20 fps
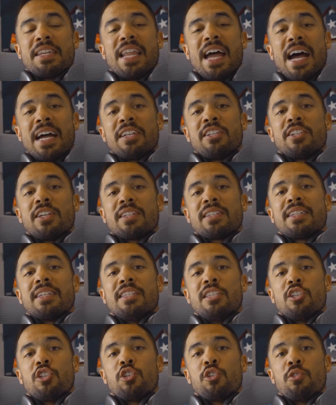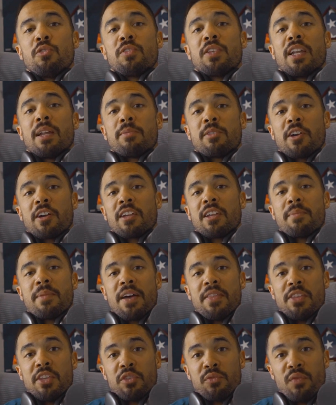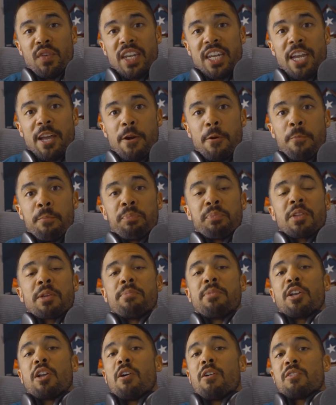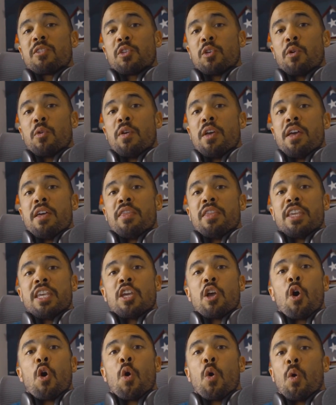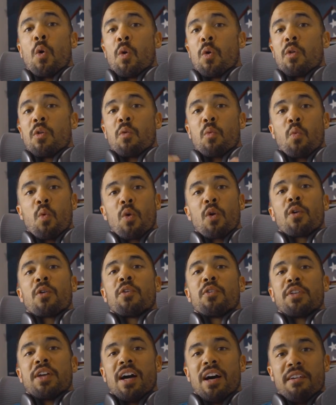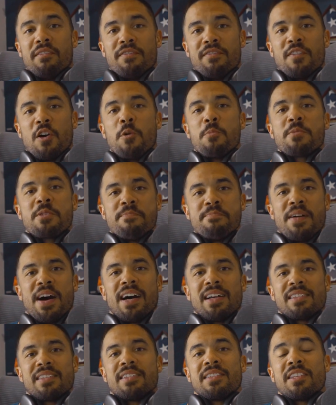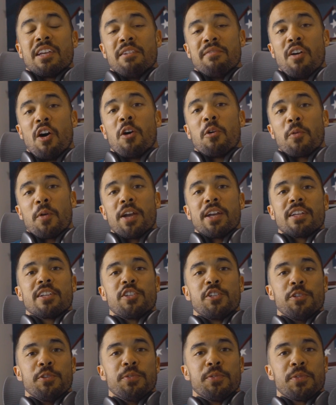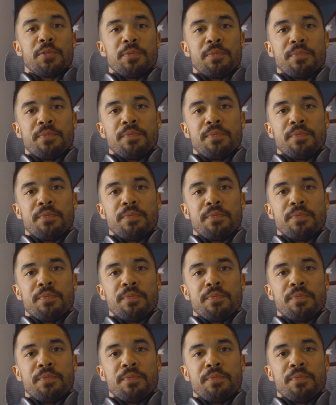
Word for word: not just in the shoes that I'm talking about in this video, but also the whole world of foam composites of all running shoes.